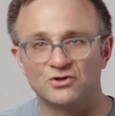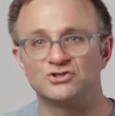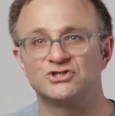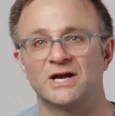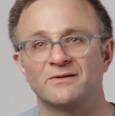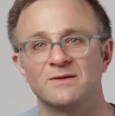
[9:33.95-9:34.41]
you're
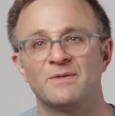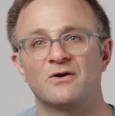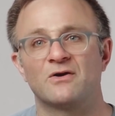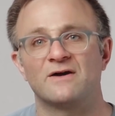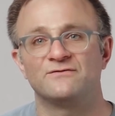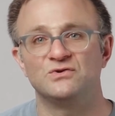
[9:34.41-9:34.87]
generally
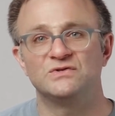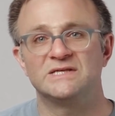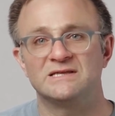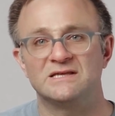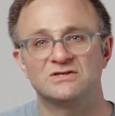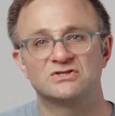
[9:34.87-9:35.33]
better off
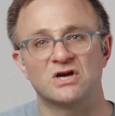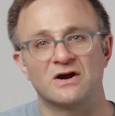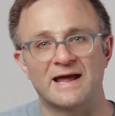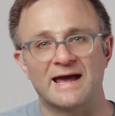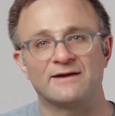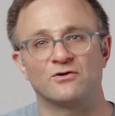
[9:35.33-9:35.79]
using the
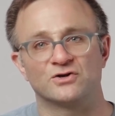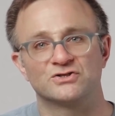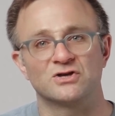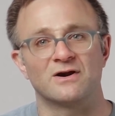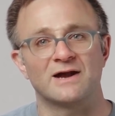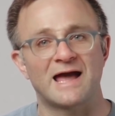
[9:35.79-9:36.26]
start at or
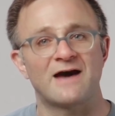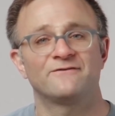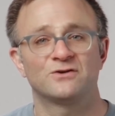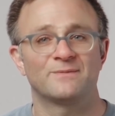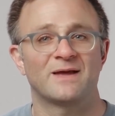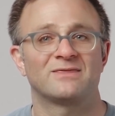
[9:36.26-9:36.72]
start
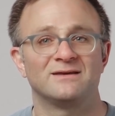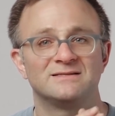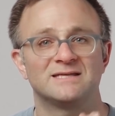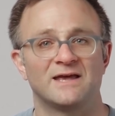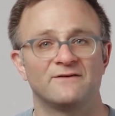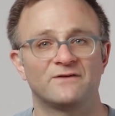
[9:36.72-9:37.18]
after
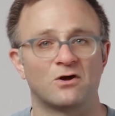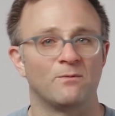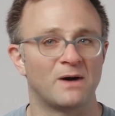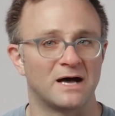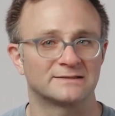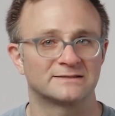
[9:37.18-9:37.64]
methods if at all
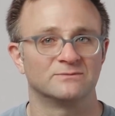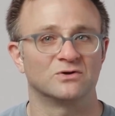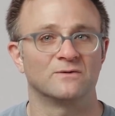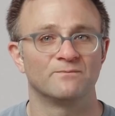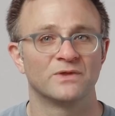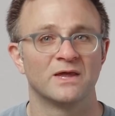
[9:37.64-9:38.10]

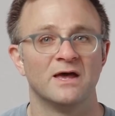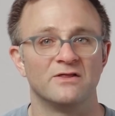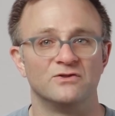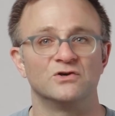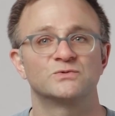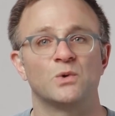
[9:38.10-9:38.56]
possible.
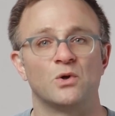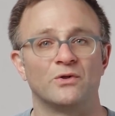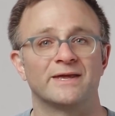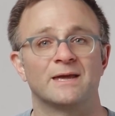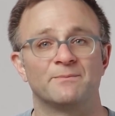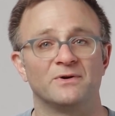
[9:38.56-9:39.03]
Those will
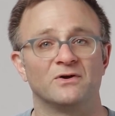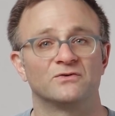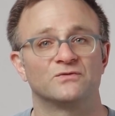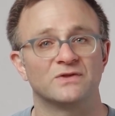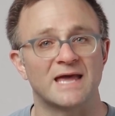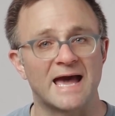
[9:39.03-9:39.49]
only get
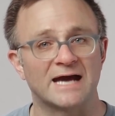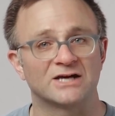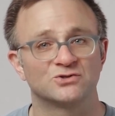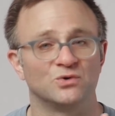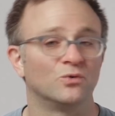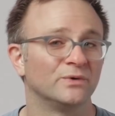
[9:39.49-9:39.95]
billed for the
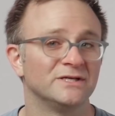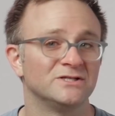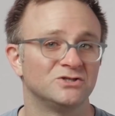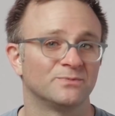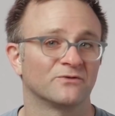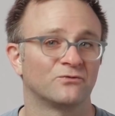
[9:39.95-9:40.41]
actual
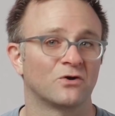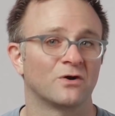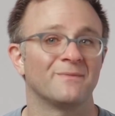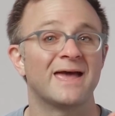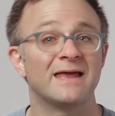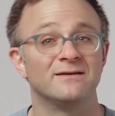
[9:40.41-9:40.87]
reads you
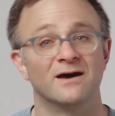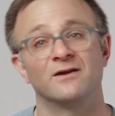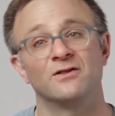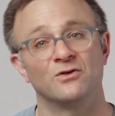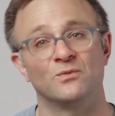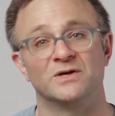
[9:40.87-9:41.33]
perform and
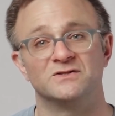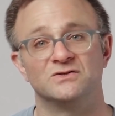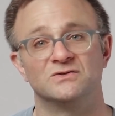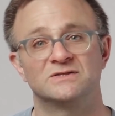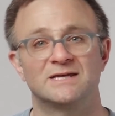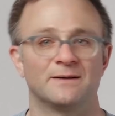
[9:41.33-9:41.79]
none of the ones
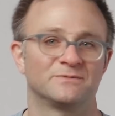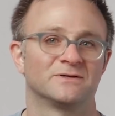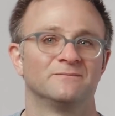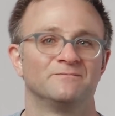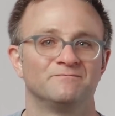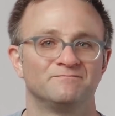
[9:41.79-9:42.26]
you skipped.